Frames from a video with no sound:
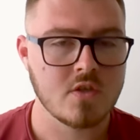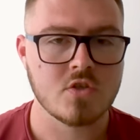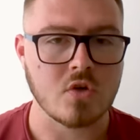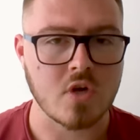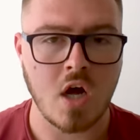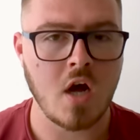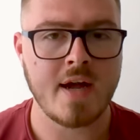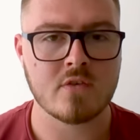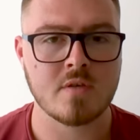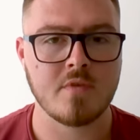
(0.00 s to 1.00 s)
So cut
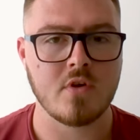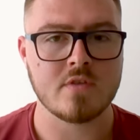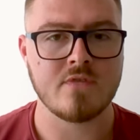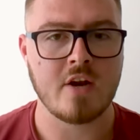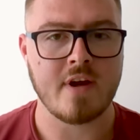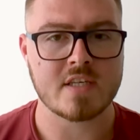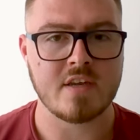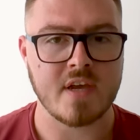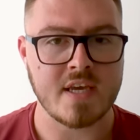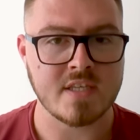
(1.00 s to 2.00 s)
out some of those filler
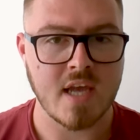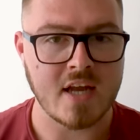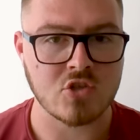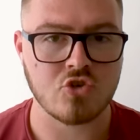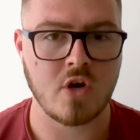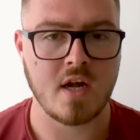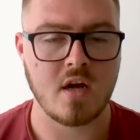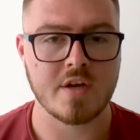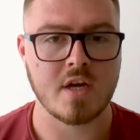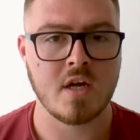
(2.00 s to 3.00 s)
activities and try
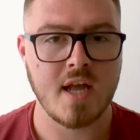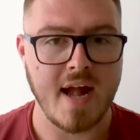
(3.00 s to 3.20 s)
harder